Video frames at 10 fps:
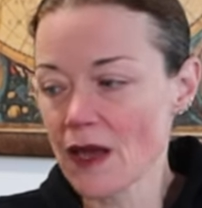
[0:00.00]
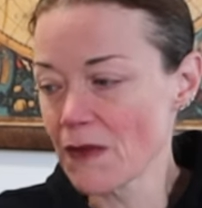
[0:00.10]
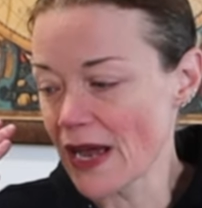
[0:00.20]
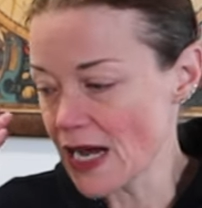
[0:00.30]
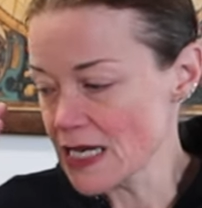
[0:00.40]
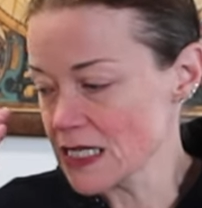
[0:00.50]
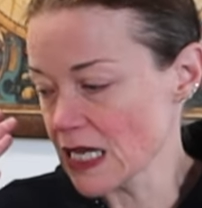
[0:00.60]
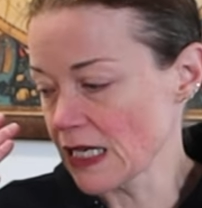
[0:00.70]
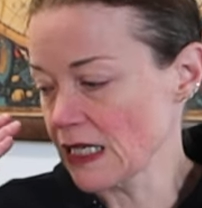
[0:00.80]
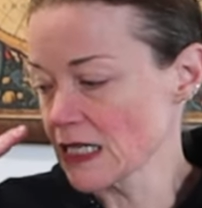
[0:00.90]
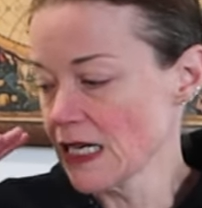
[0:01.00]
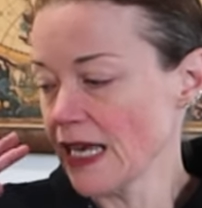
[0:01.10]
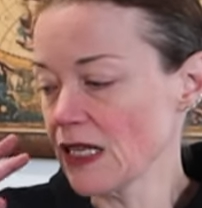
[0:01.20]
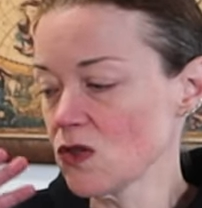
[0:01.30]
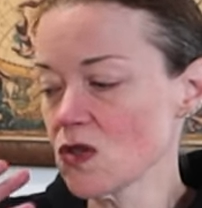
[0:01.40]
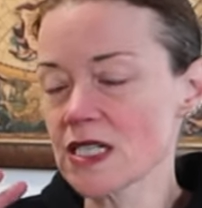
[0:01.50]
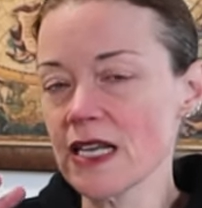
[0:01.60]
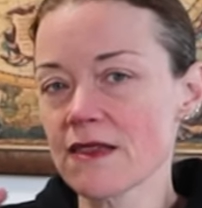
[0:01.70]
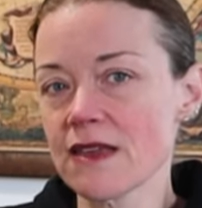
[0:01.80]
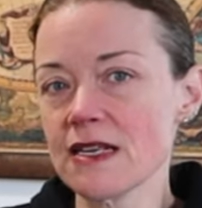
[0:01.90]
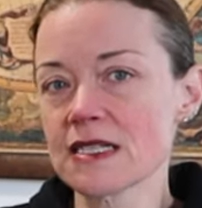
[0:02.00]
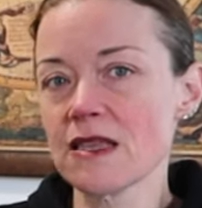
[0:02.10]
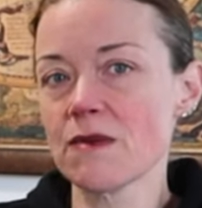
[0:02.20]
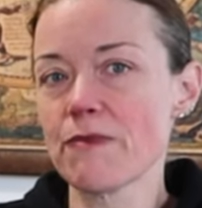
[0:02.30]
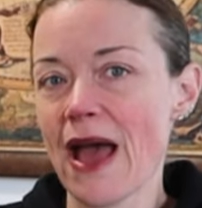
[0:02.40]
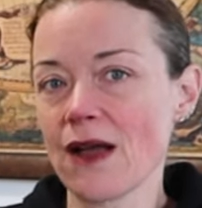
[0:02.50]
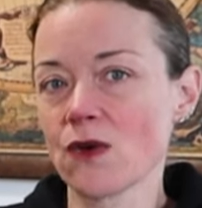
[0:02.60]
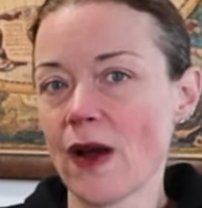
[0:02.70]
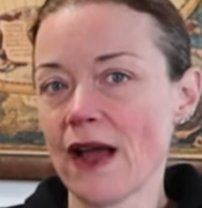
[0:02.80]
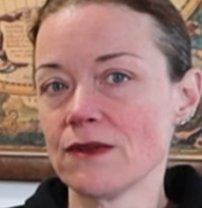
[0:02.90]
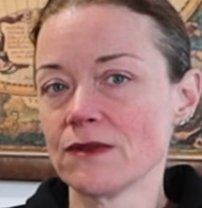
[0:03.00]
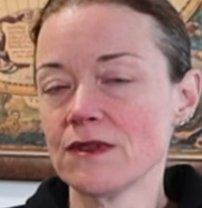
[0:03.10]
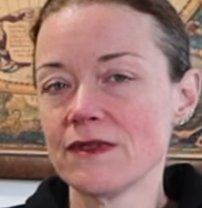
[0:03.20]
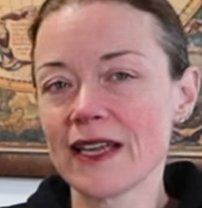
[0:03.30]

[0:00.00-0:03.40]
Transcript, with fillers: my eyesight, it looks like things in the background.